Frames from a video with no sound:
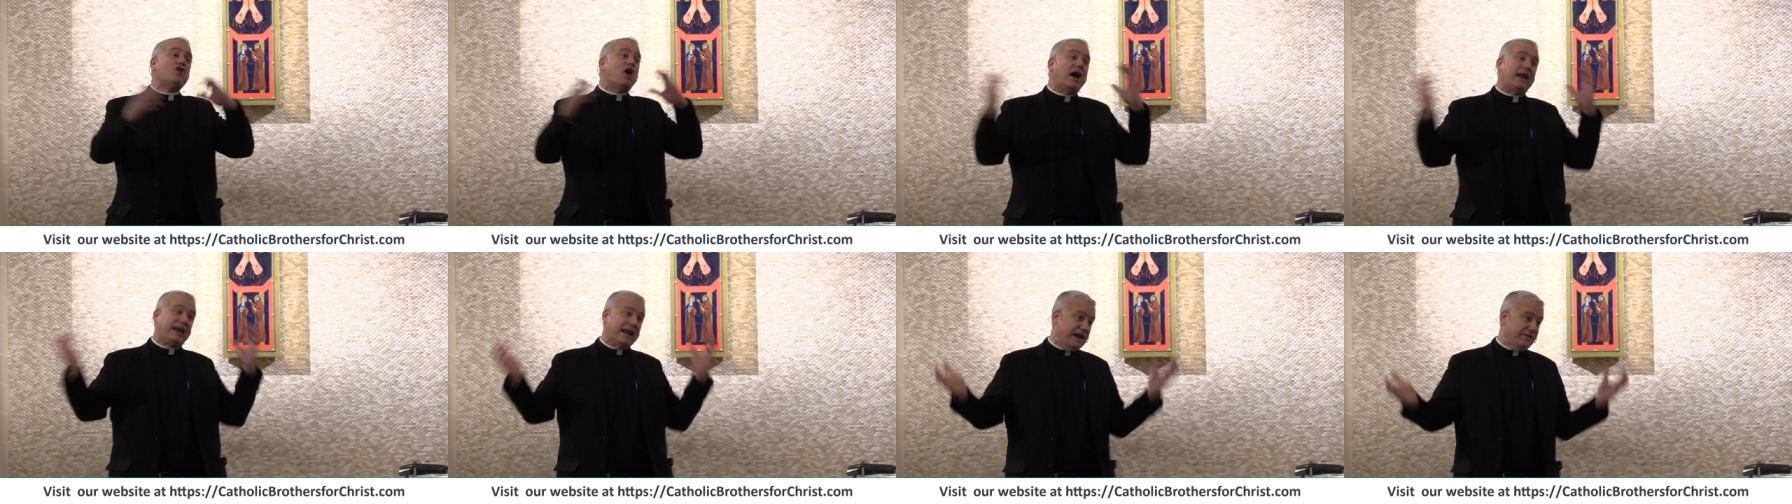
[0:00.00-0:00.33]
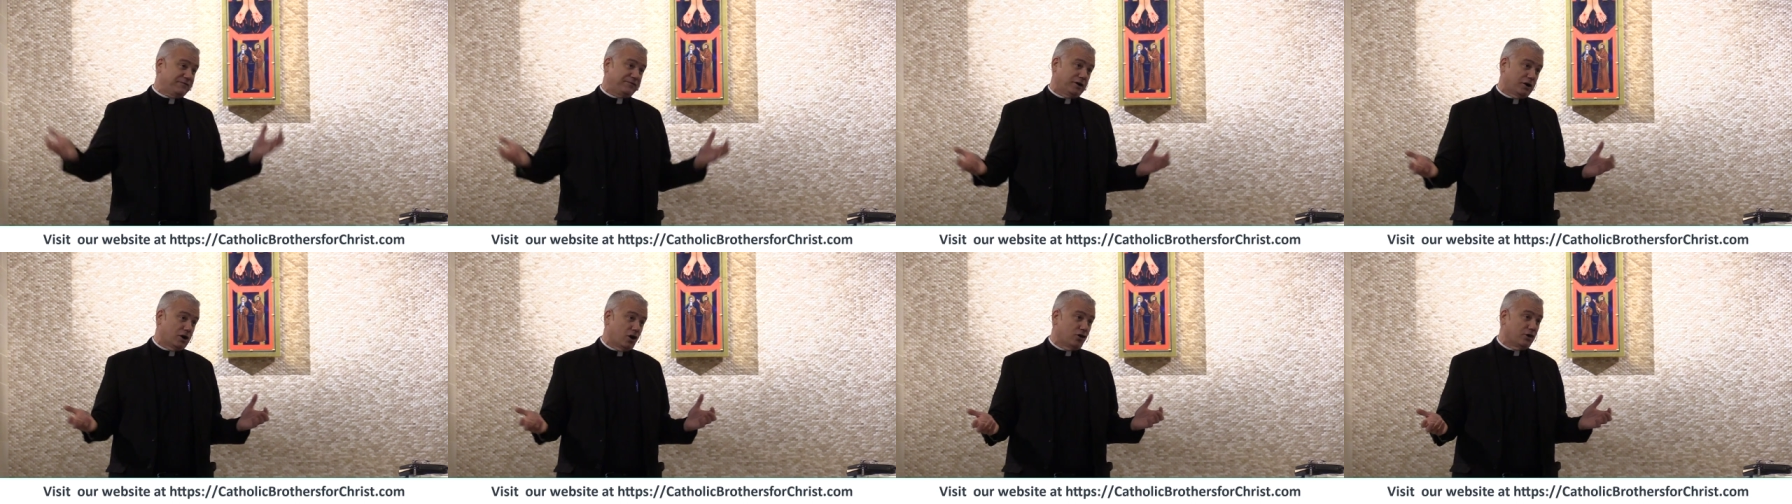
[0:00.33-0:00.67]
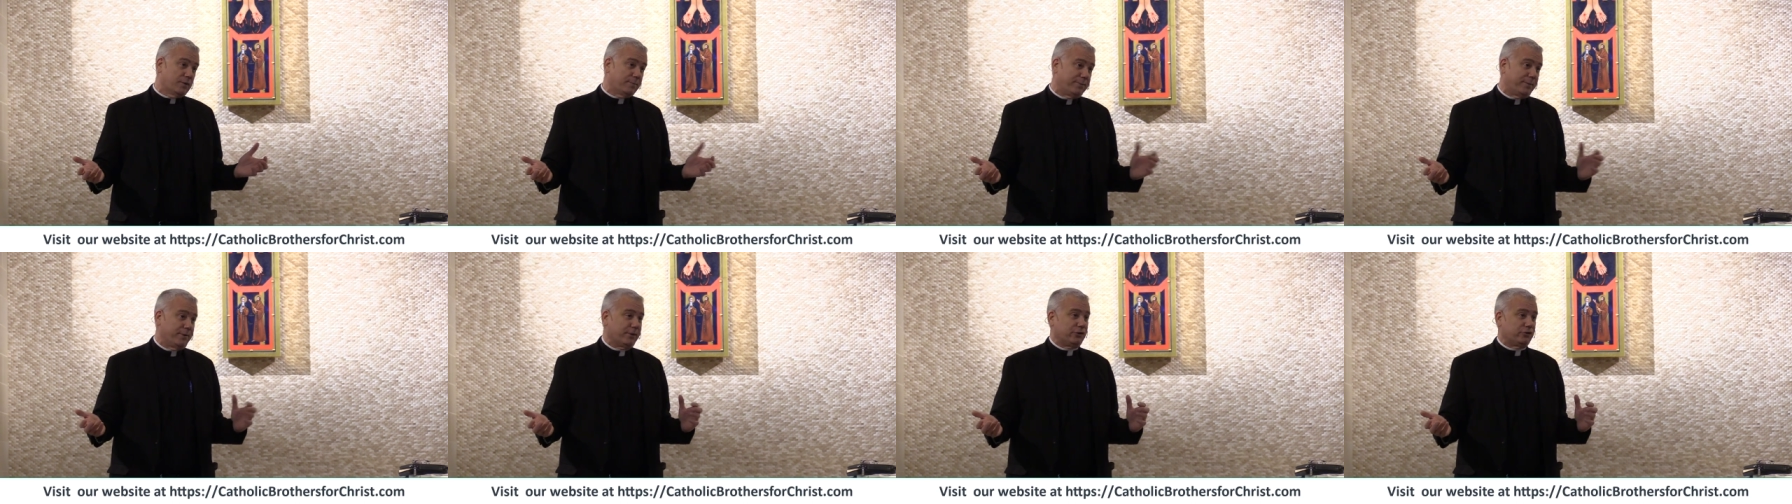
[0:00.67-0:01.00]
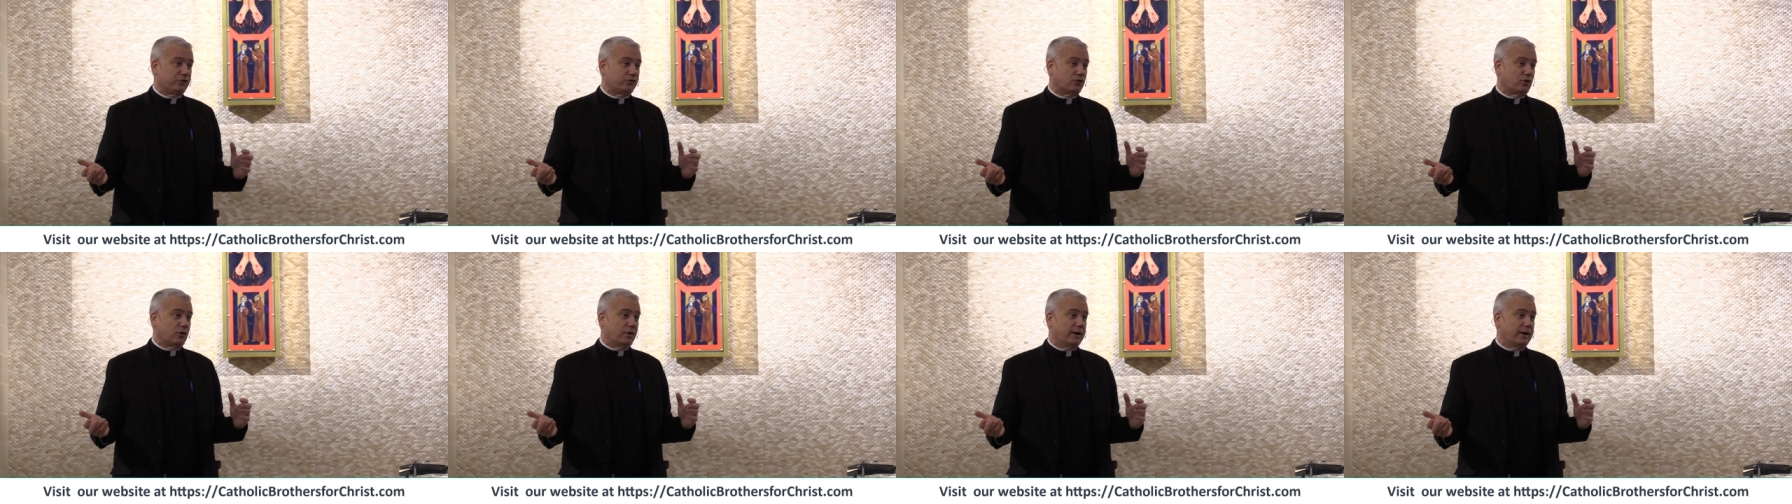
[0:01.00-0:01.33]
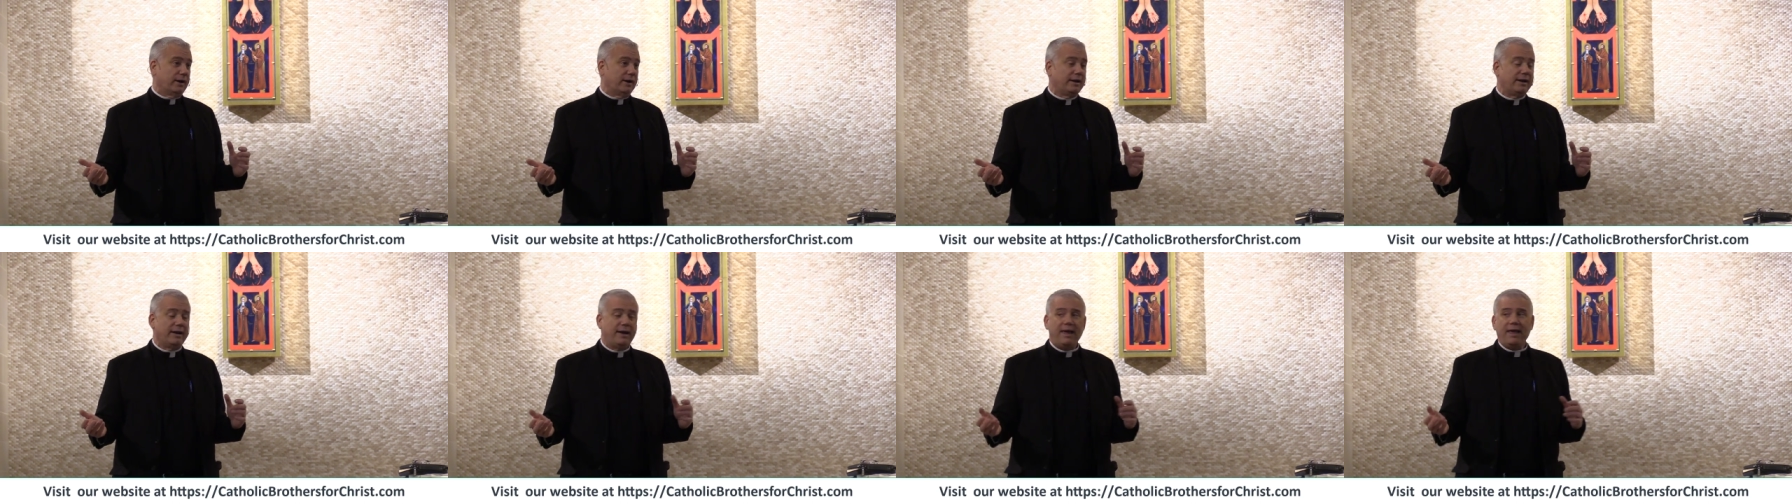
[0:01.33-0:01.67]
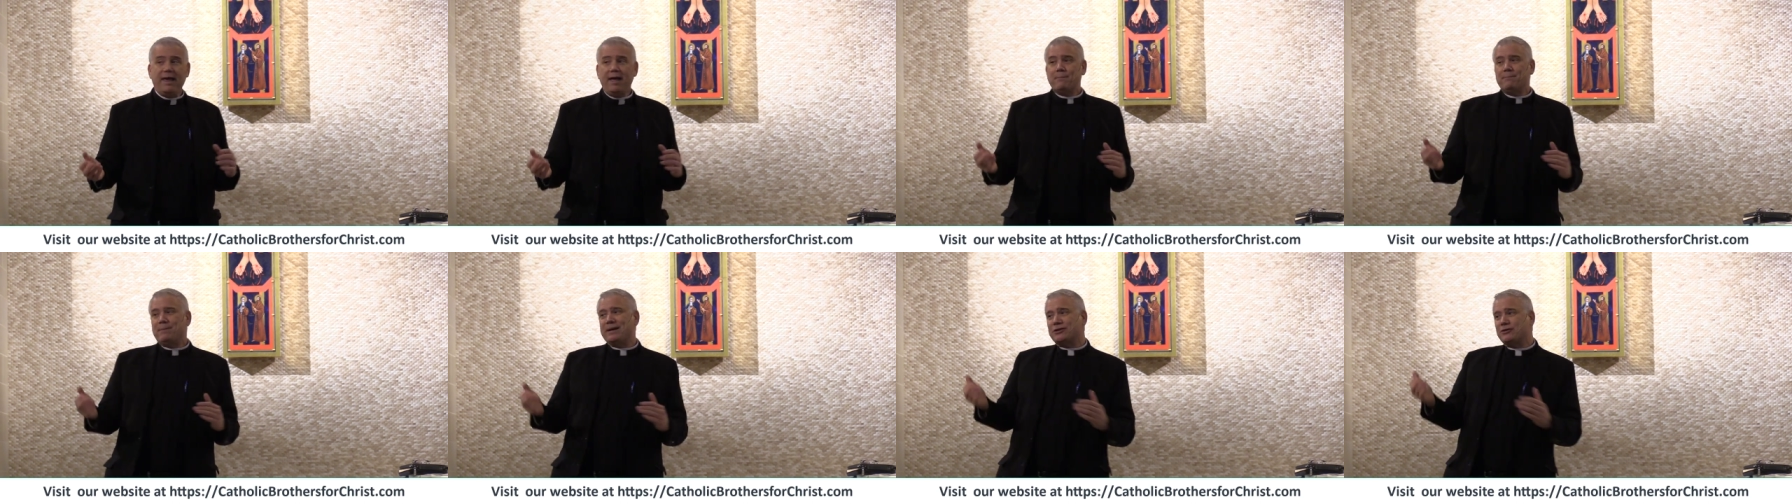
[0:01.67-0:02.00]
not have to go to purgatory.
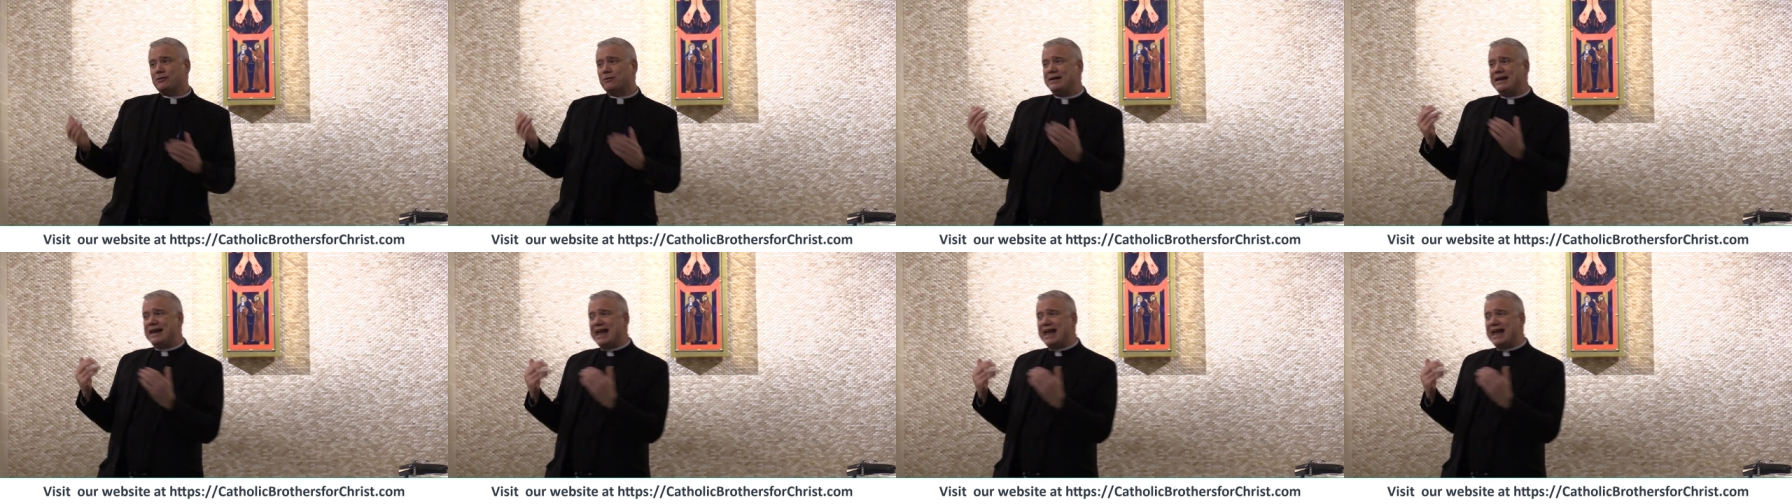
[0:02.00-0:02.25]
But the